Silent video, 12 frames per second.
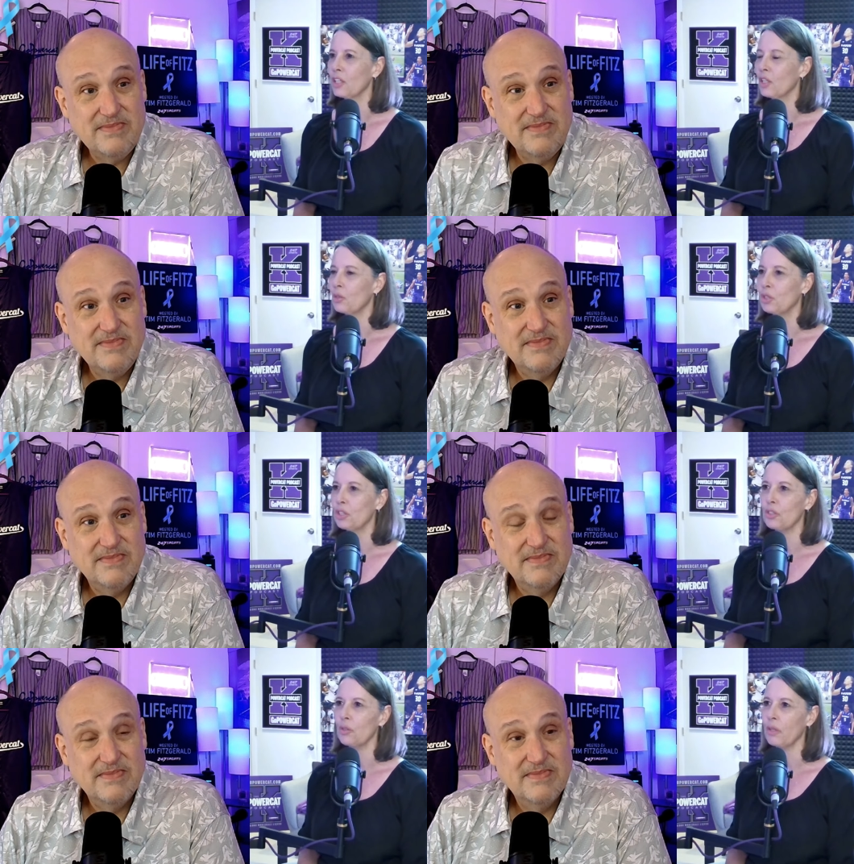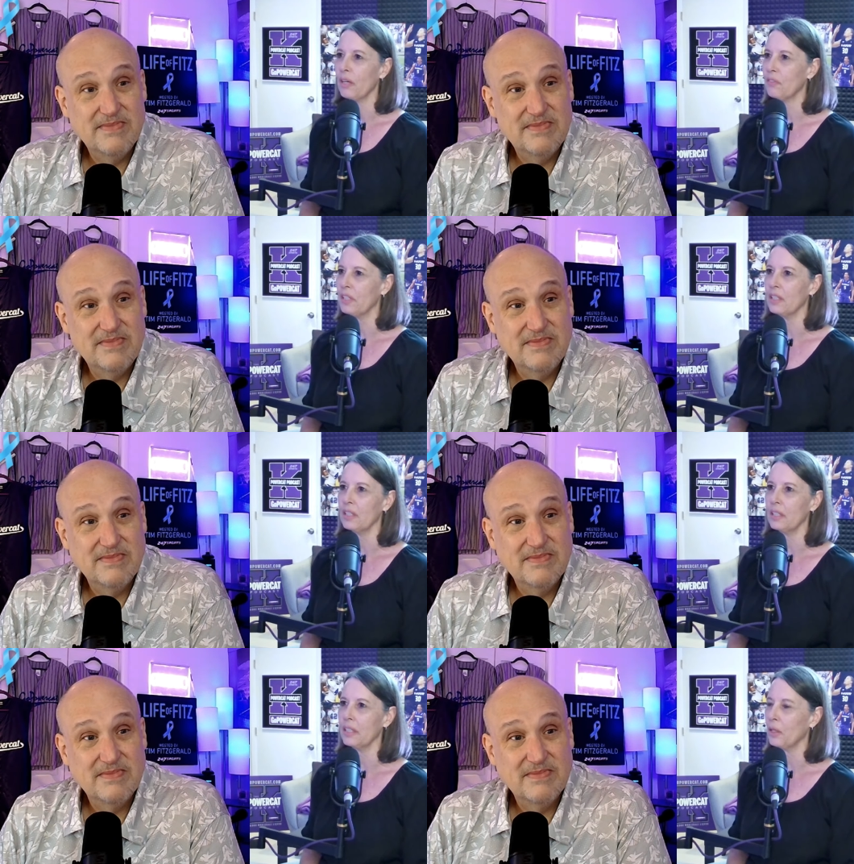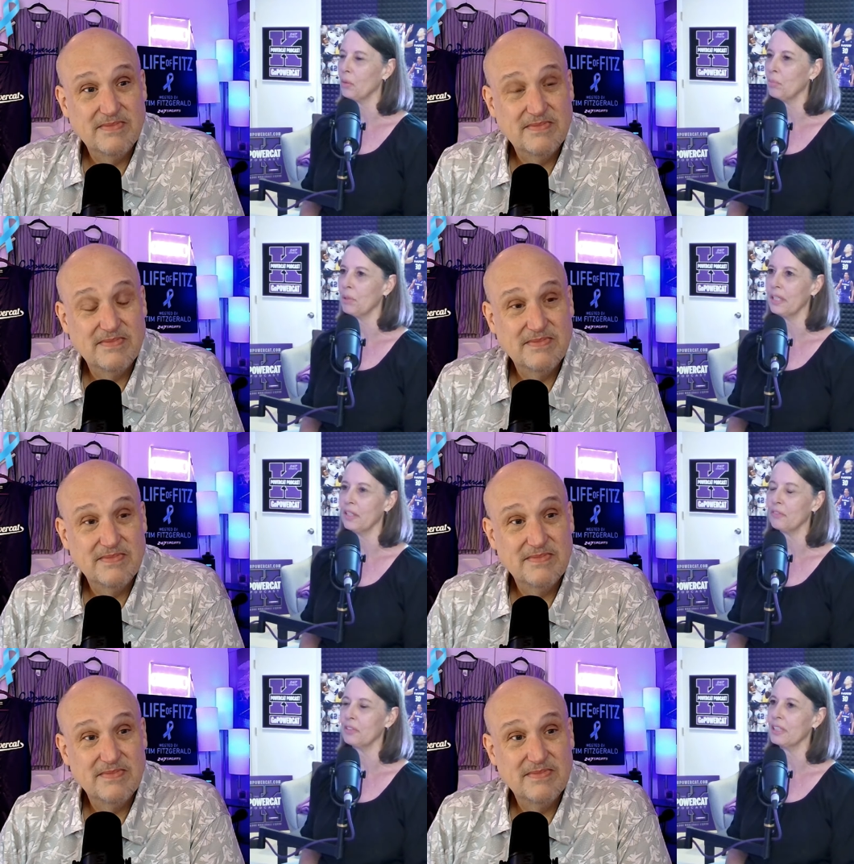Speaker 1: coaches don't have to get in an
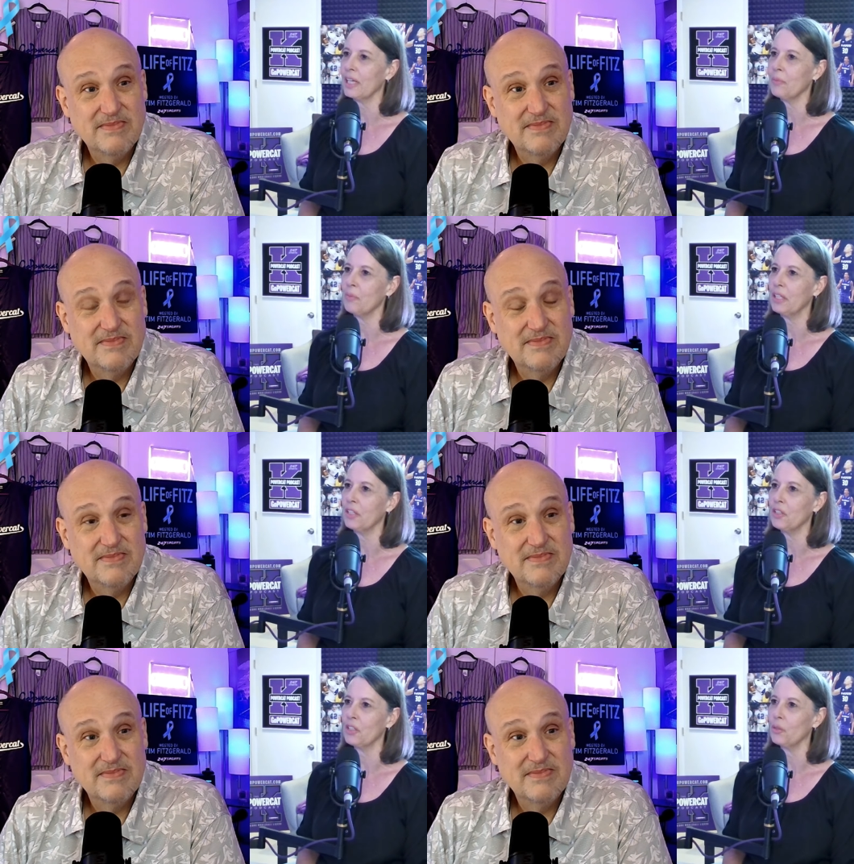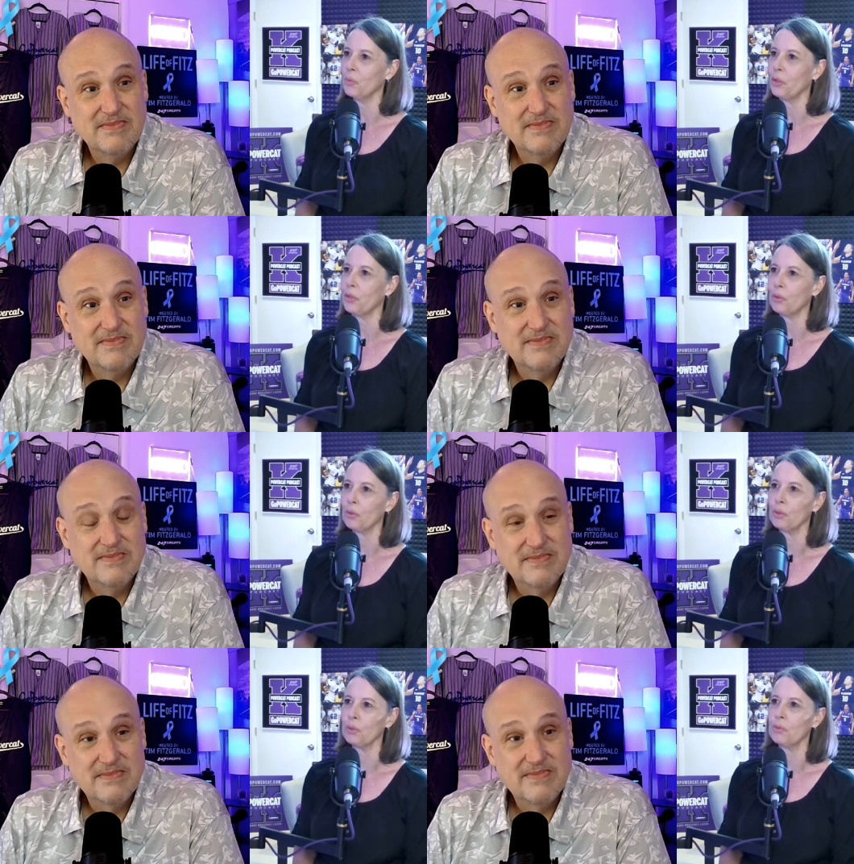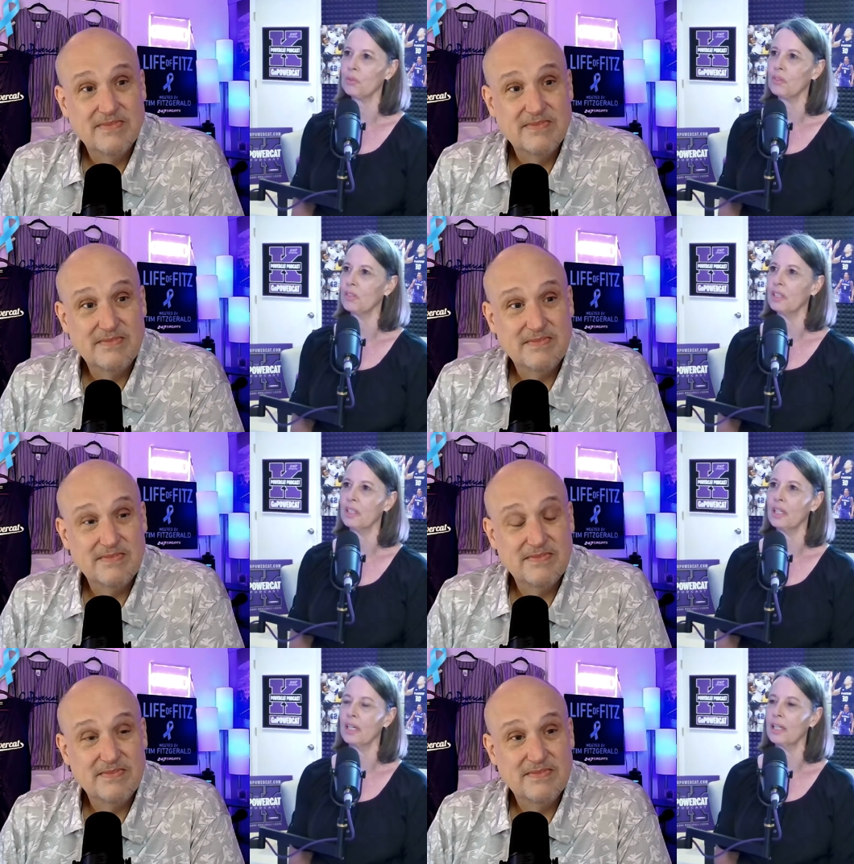airplane every time they need to go recruit.
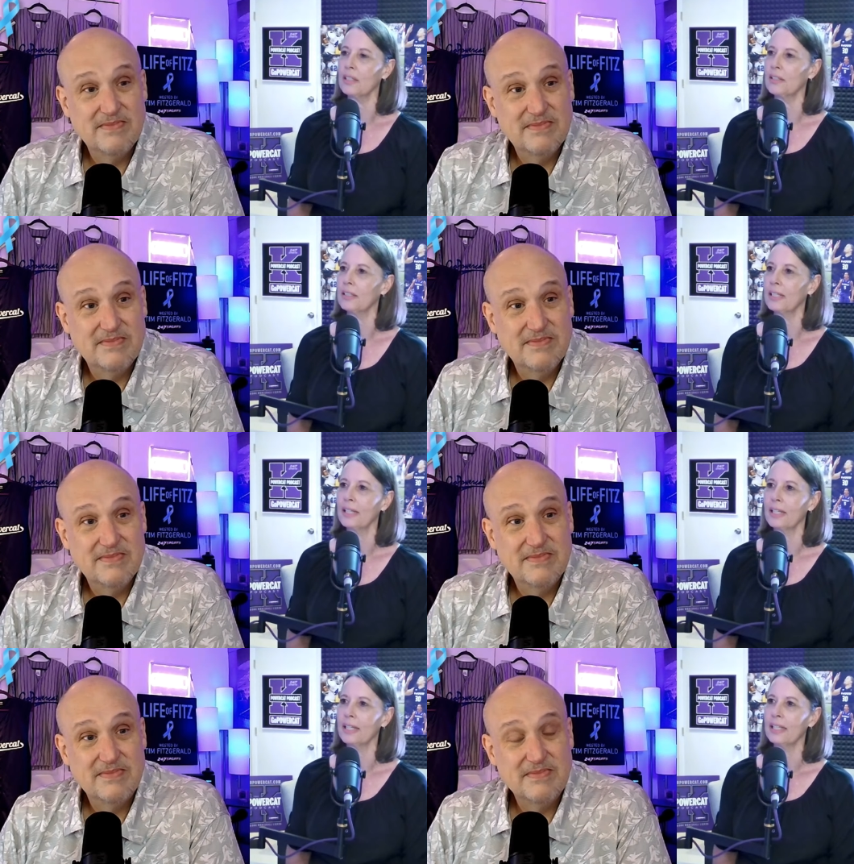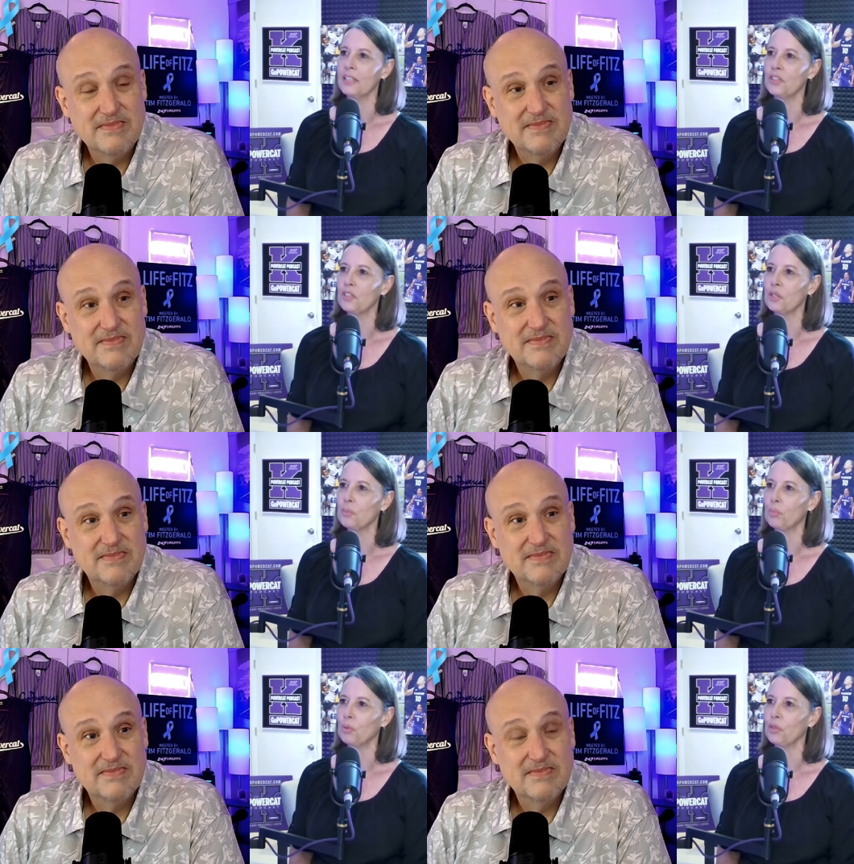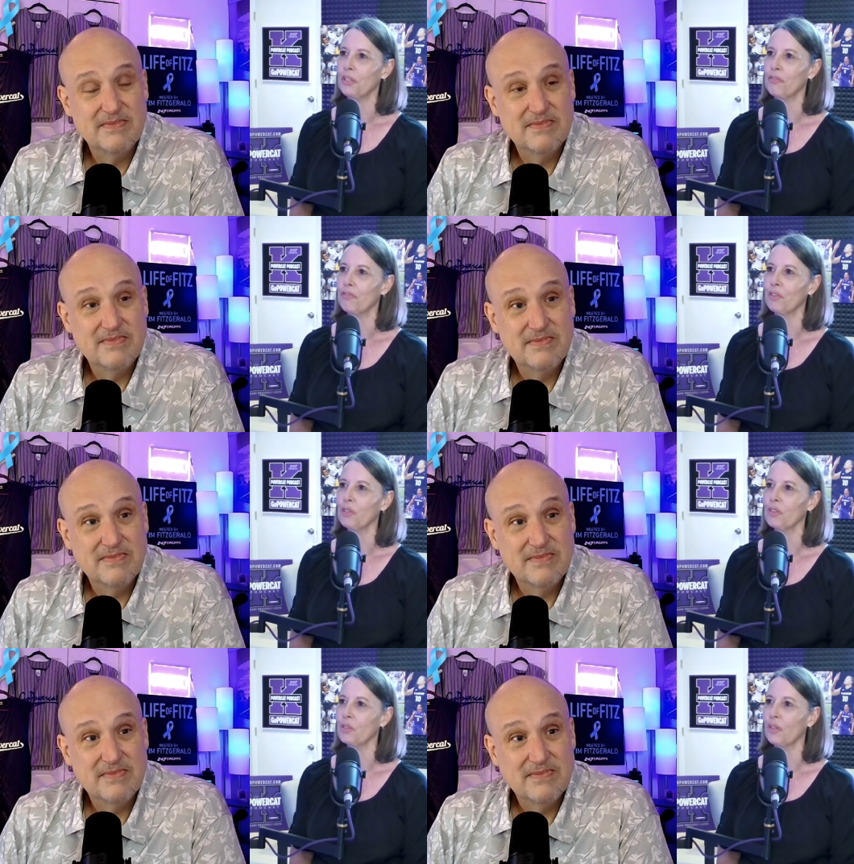The uh, It's just pretty
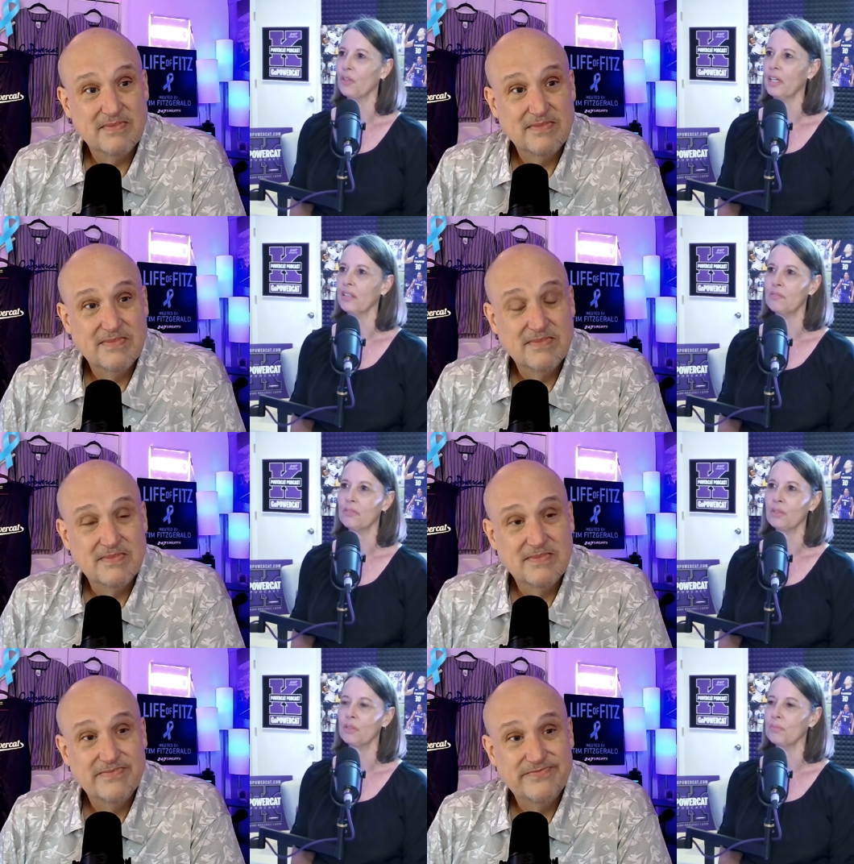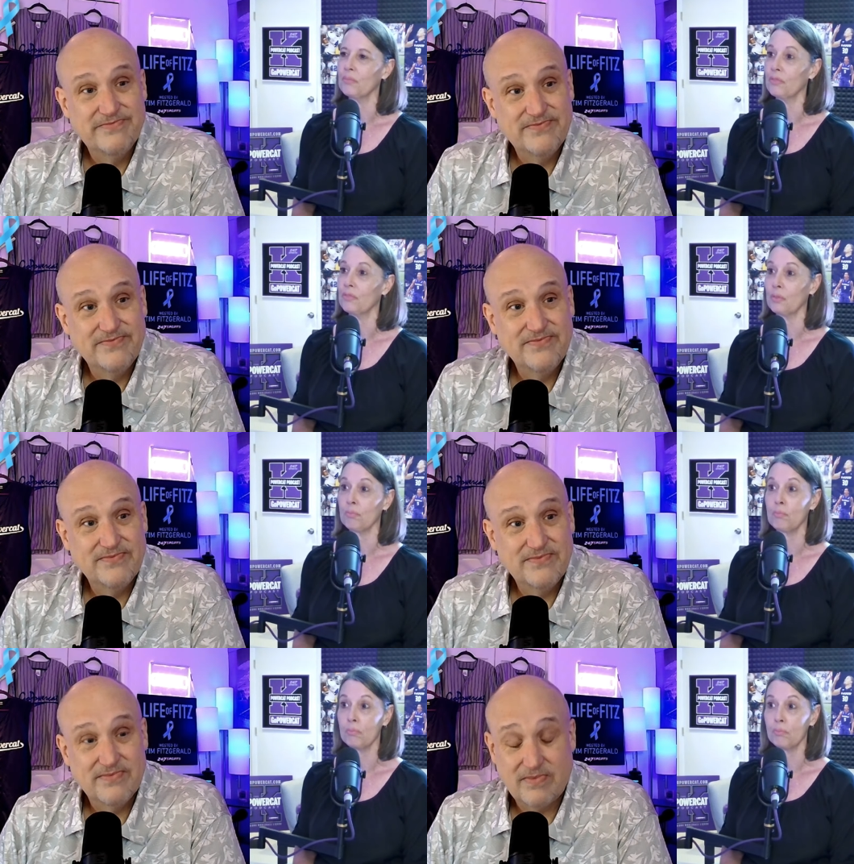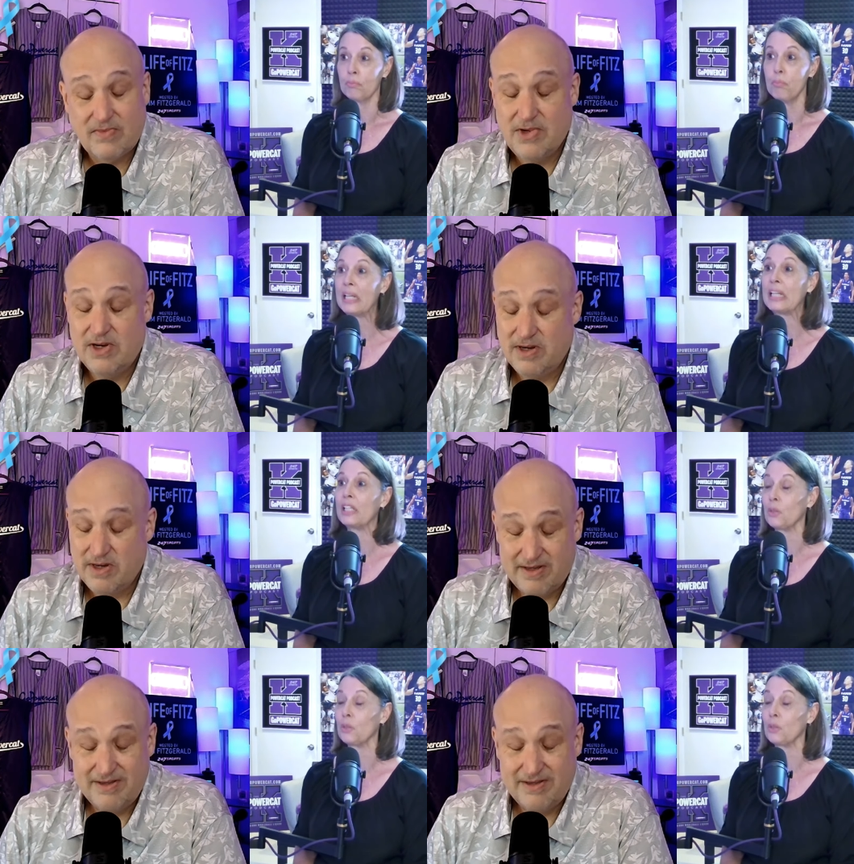fertile ground for, for many